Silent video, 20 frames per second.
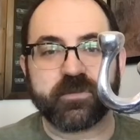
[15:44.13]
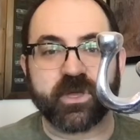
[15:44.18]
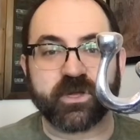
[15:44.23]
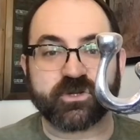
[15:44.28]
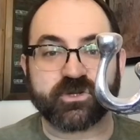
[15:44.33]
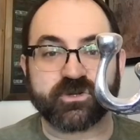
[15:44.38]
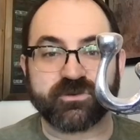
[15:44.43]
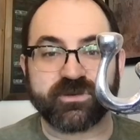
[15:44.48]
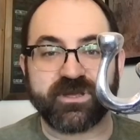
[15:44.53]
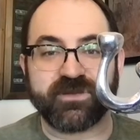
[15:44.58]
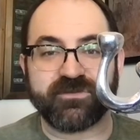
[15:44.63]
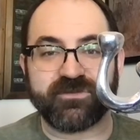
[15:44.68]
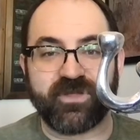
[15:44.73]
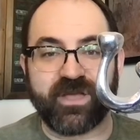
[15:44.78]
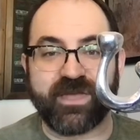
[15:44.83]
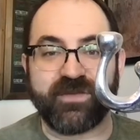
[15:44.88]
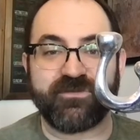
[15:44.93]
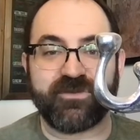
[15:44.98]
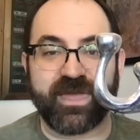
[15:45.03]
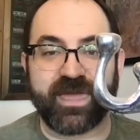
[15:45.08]
a tree of
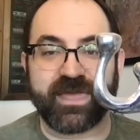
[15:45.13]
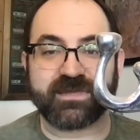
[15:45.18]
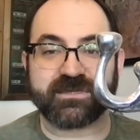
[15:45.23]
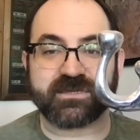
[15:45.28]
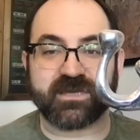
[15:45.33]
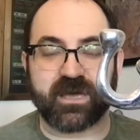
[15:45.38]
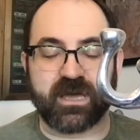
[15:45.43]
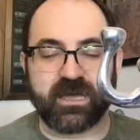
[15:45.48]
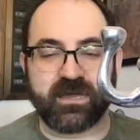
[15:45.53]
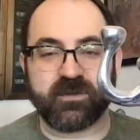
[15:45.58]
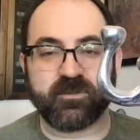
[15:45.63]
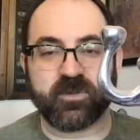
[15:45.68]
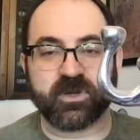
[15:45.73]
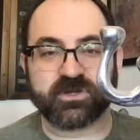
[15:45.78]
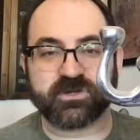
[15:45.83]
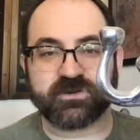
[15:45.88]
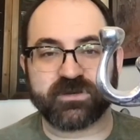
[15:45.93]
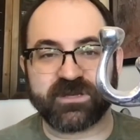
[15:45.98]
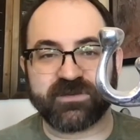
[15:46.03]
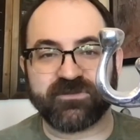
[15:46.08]
life, Eitz Chaim, a
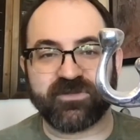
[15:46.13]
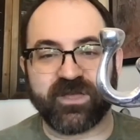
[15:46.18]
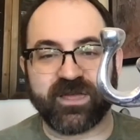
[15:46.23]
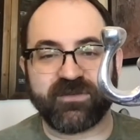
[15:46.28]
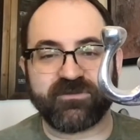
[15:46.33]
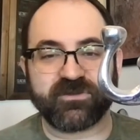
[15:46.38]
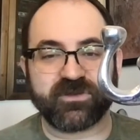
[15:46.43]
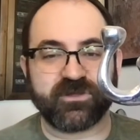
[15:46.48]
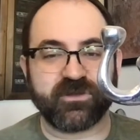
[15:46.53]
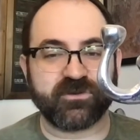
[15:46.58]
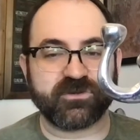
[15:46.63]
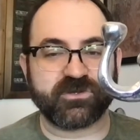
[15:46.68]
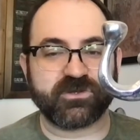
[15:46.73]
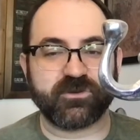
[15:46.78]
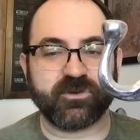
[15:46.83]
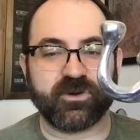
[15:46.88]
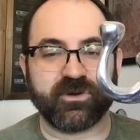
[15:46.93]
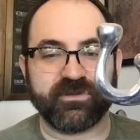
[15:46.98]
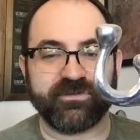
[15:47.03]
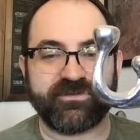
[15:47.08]
tree of life to those who
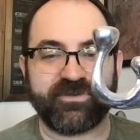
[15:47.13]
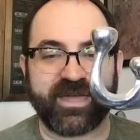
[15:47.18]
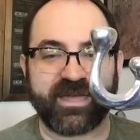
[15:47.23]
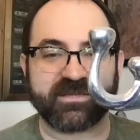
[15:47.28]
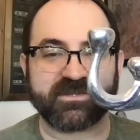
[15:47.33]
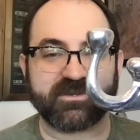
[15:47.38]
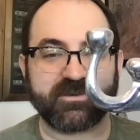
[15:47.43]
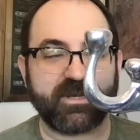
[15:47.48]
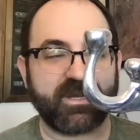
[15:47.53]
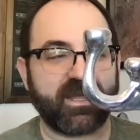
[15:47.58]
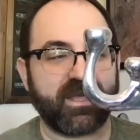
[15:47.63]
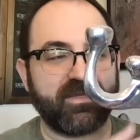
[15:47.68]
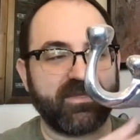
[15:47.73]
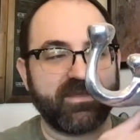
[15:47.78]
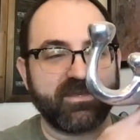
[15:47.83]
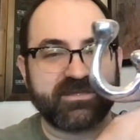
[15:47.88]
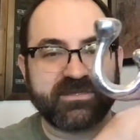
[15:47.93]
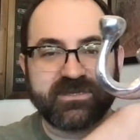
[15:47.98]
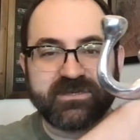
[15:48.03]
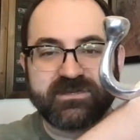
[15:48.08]
hold fast to it. And
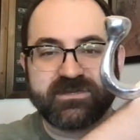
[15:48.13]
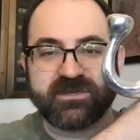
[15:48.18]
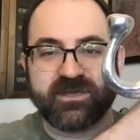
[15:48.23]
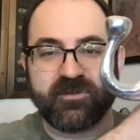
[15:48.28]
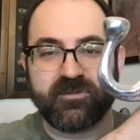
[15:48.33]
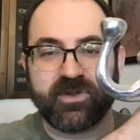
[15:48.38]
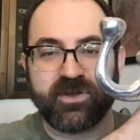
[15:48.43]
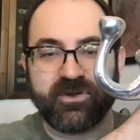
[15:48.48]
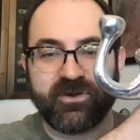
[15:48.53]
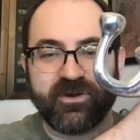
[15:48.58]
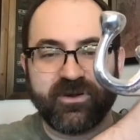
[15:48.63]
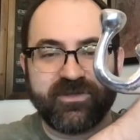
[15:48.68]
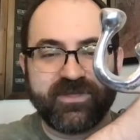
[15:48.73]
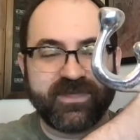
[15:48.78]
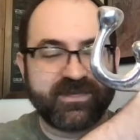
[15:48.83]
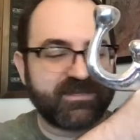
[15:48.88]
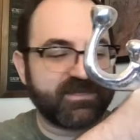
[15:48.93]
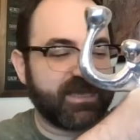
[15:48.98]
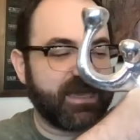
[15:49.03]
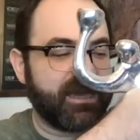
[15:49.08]
this is a menorah
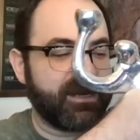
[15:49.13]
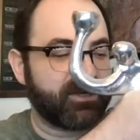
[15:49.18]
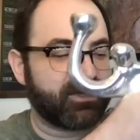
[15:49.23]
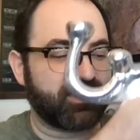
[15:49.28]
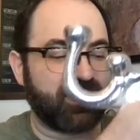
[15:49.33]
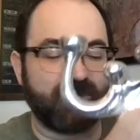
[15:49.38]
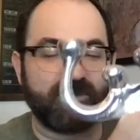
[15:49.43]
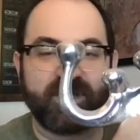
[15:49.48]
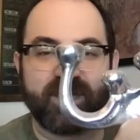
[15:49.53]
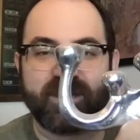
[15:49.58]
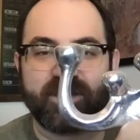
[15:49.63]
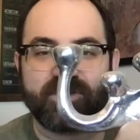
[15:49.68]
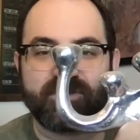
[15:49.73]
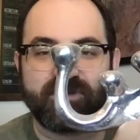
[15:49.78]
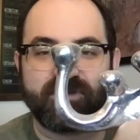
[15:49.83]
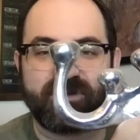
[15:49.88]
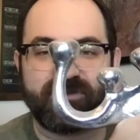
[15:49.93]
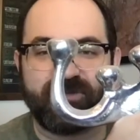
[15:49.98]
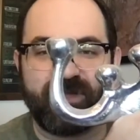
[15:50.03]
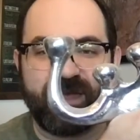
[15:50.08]
that's kind of shaped like a tree
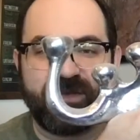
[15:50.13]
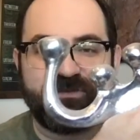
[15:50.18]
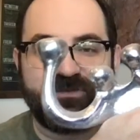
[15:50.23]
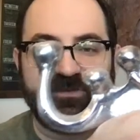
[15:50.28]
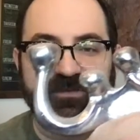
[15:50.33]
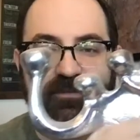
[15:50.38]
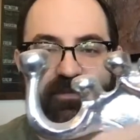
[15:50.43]
of life.